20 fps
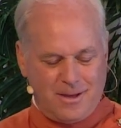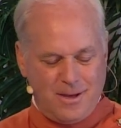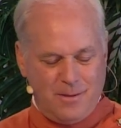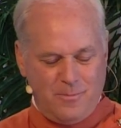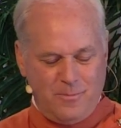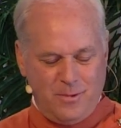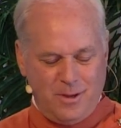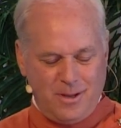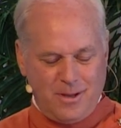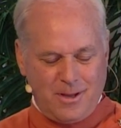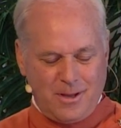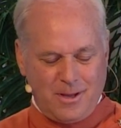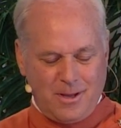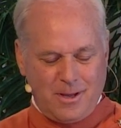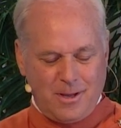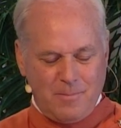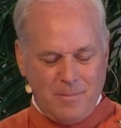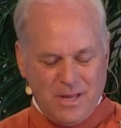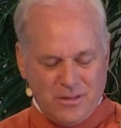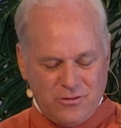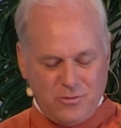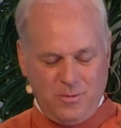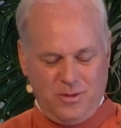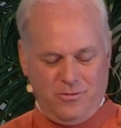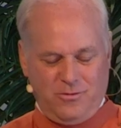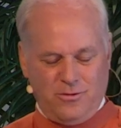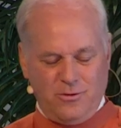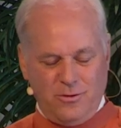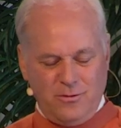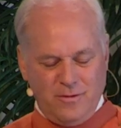
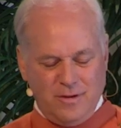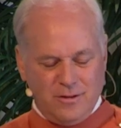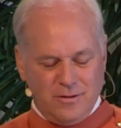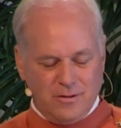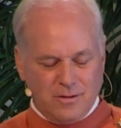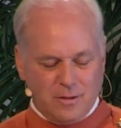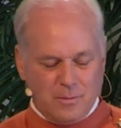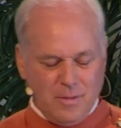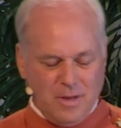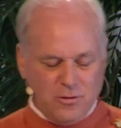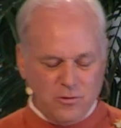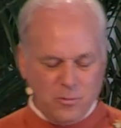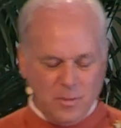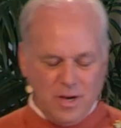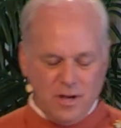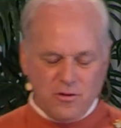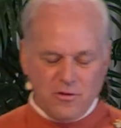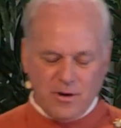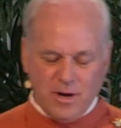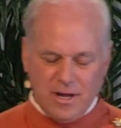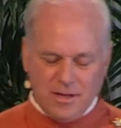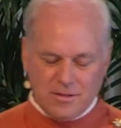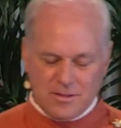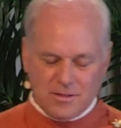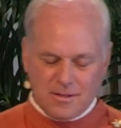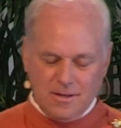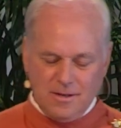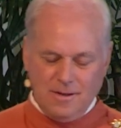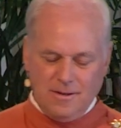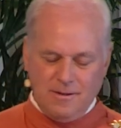commencement
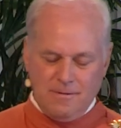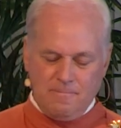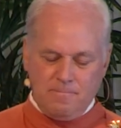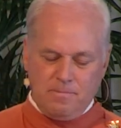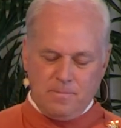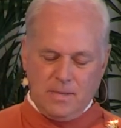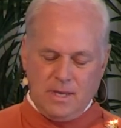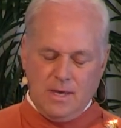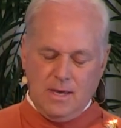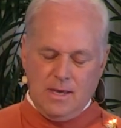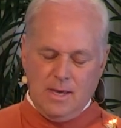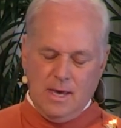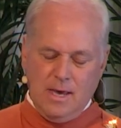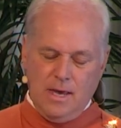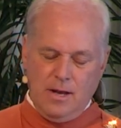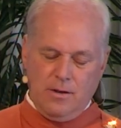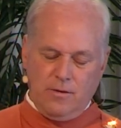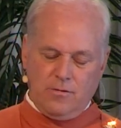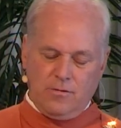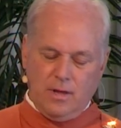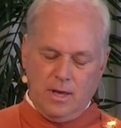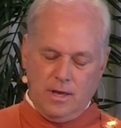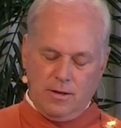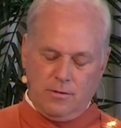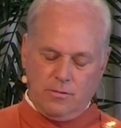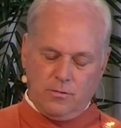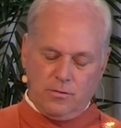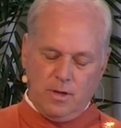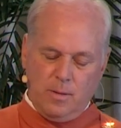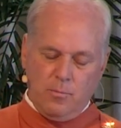address, and
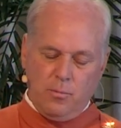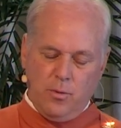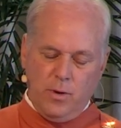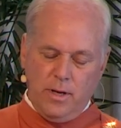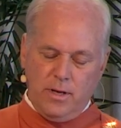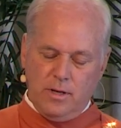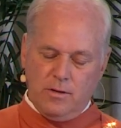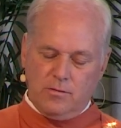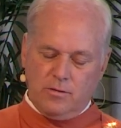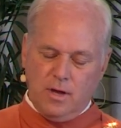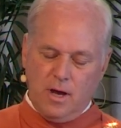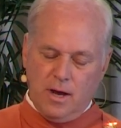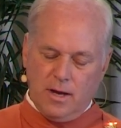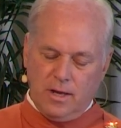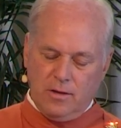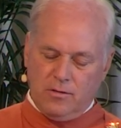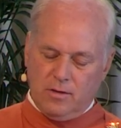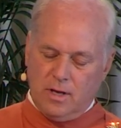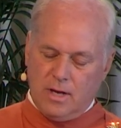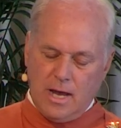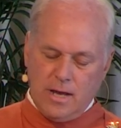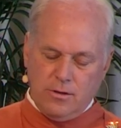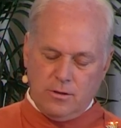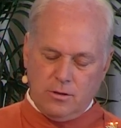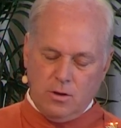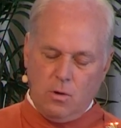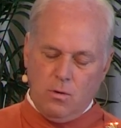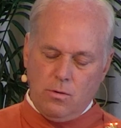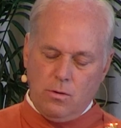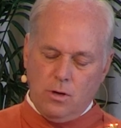at some point in his talk, he said, I
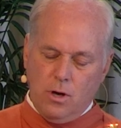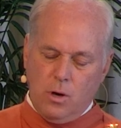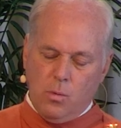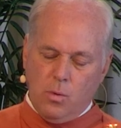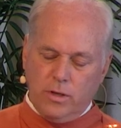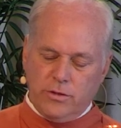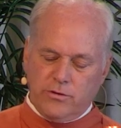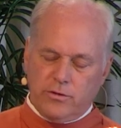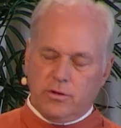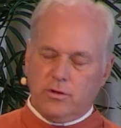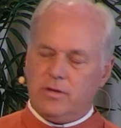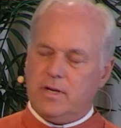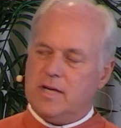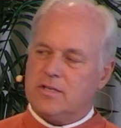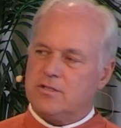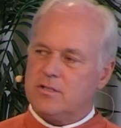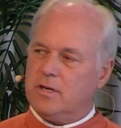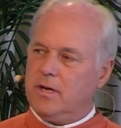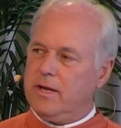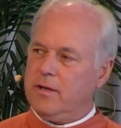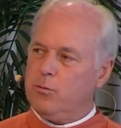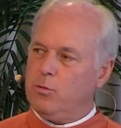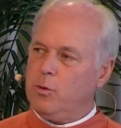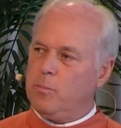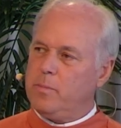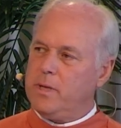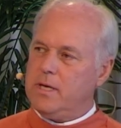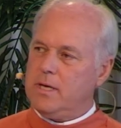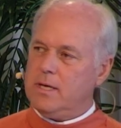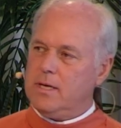don't know what your destiny
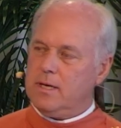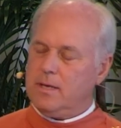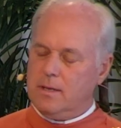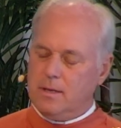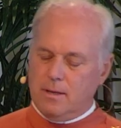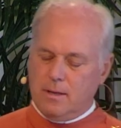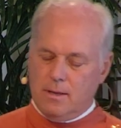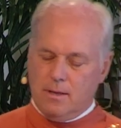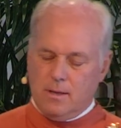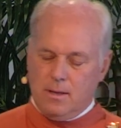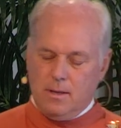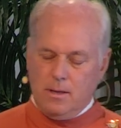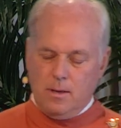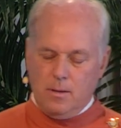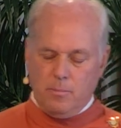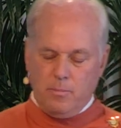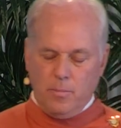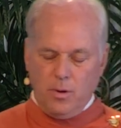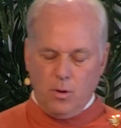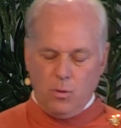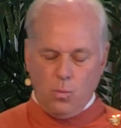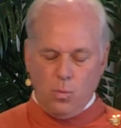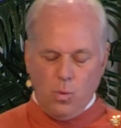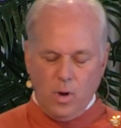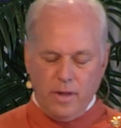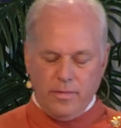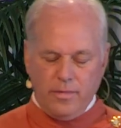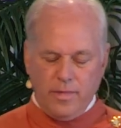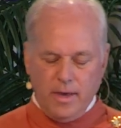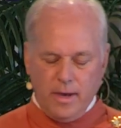will be, but
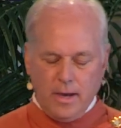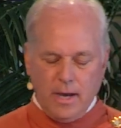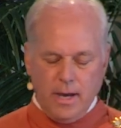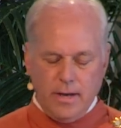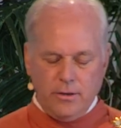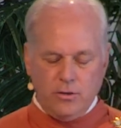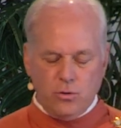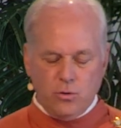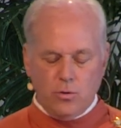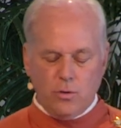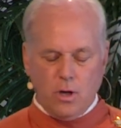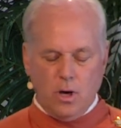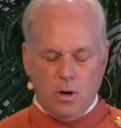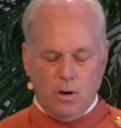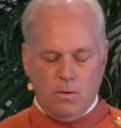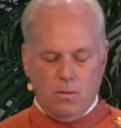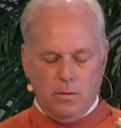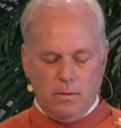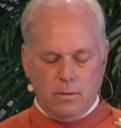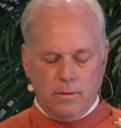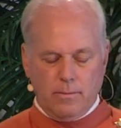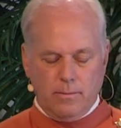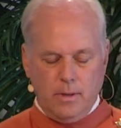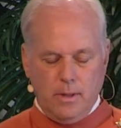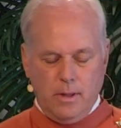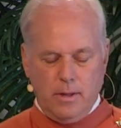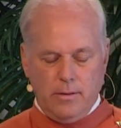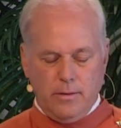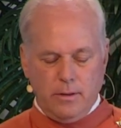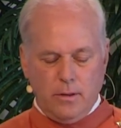one thing I do know,
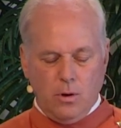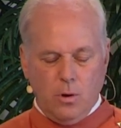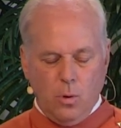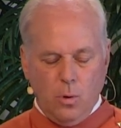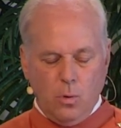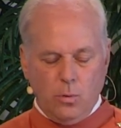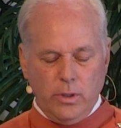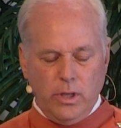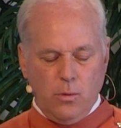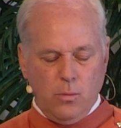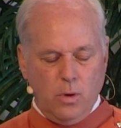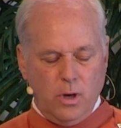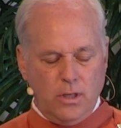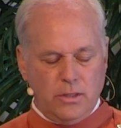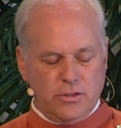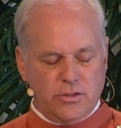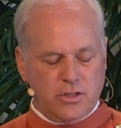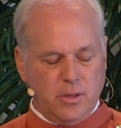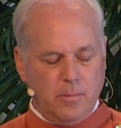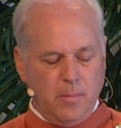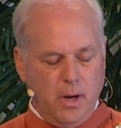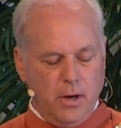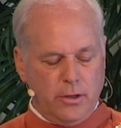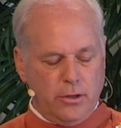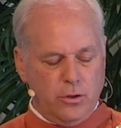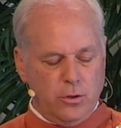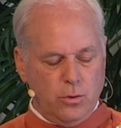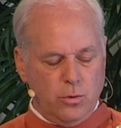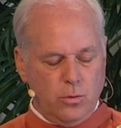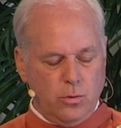the only ones
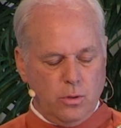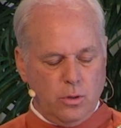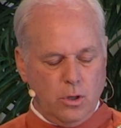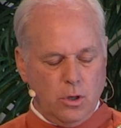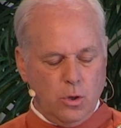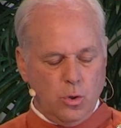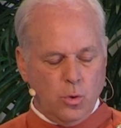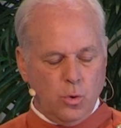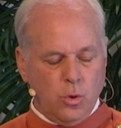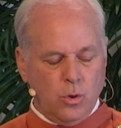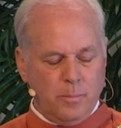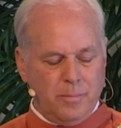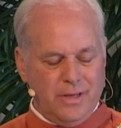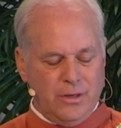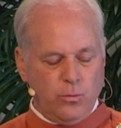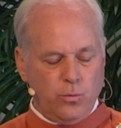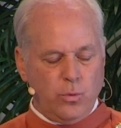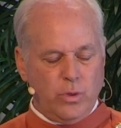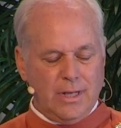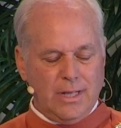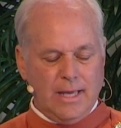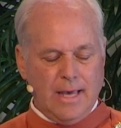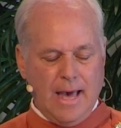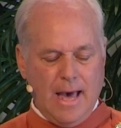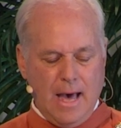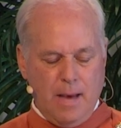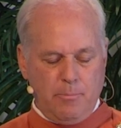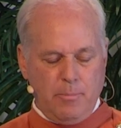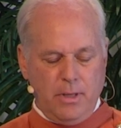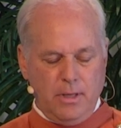among you who will be really
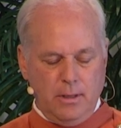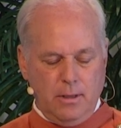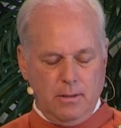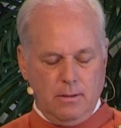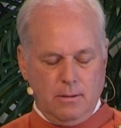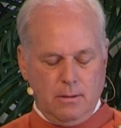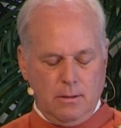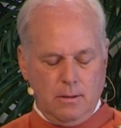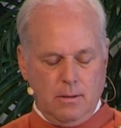happy